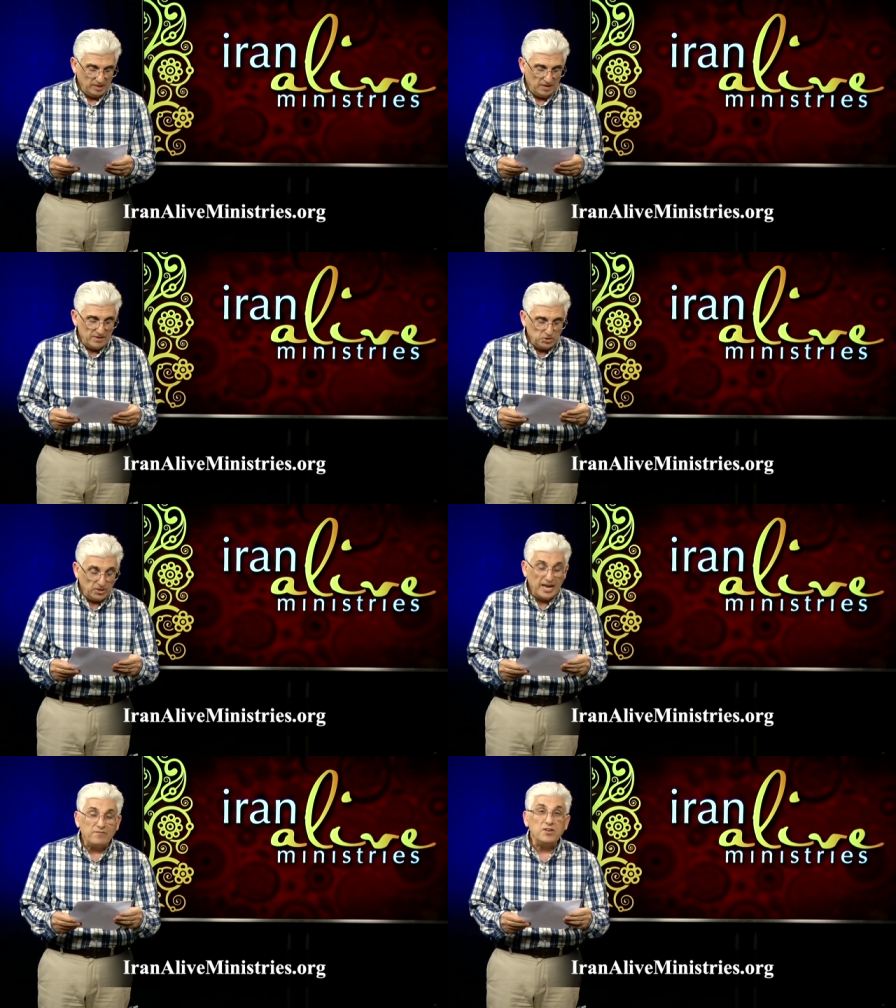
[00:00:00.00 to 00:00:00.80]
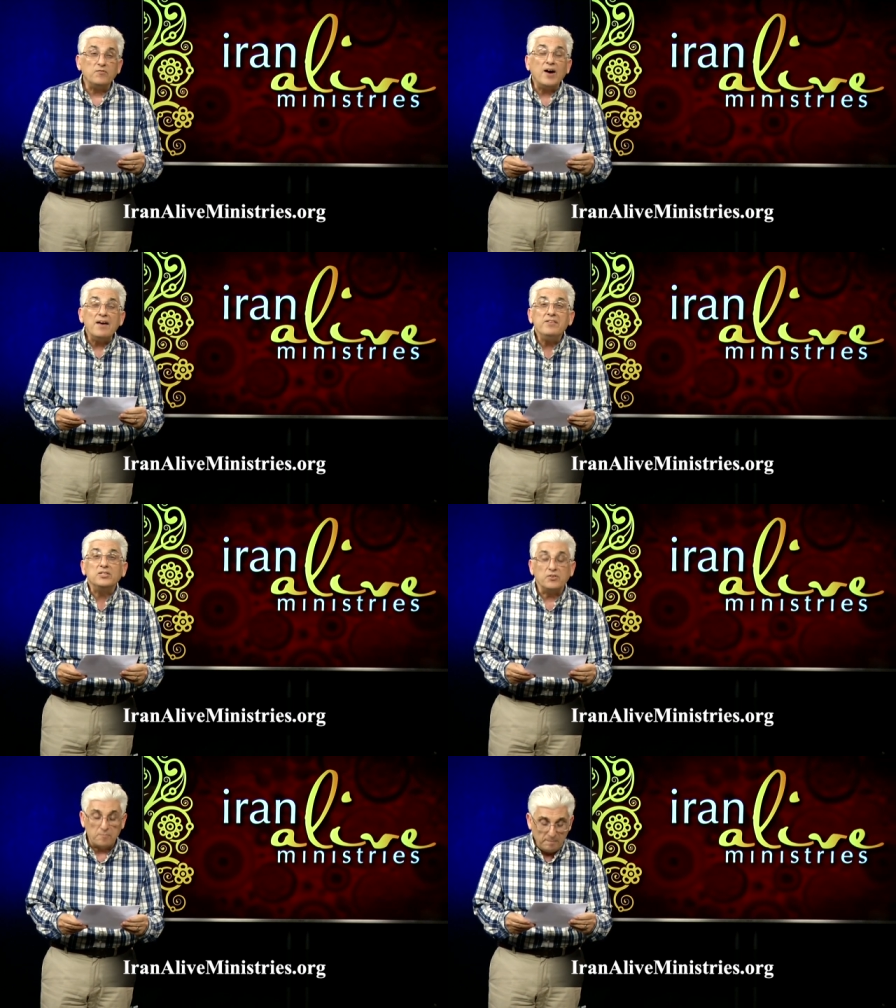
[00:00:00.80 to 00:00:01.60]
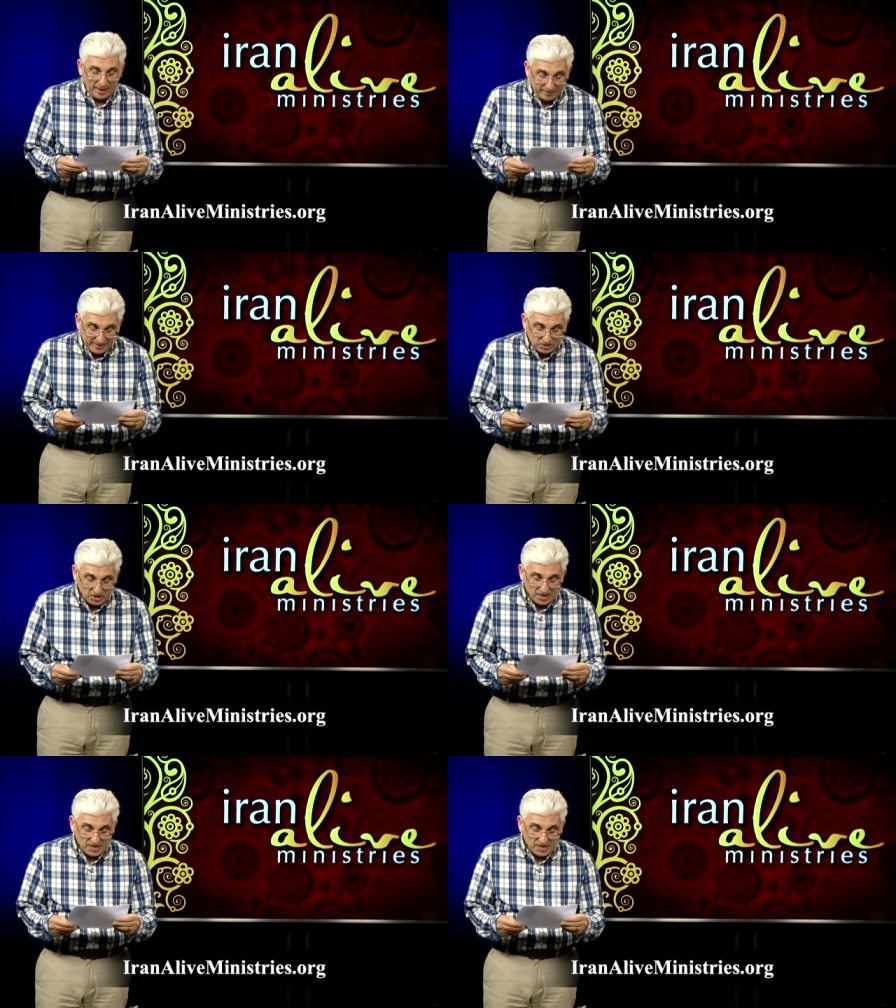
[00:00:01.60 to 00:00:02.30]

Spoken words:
Eventually, after 5 years of marriage,